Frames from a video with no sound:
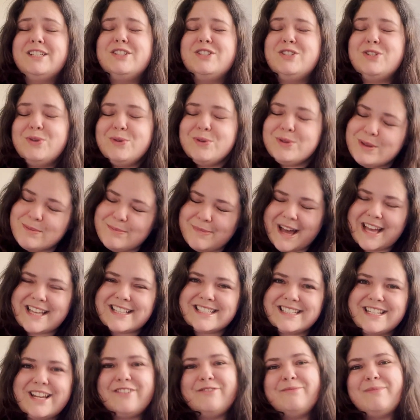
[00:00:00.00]
to the
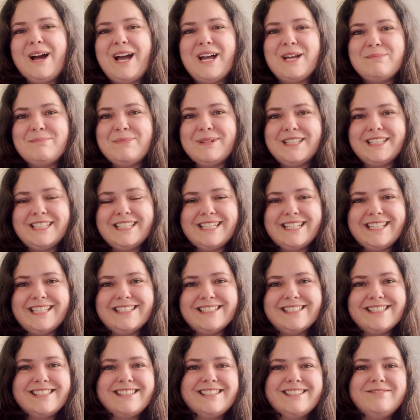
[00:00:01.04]
best of my
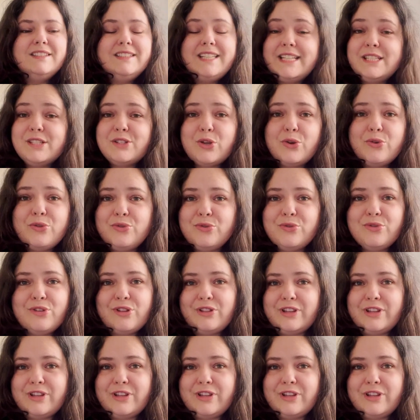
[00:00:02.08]
abilities. Let's go through the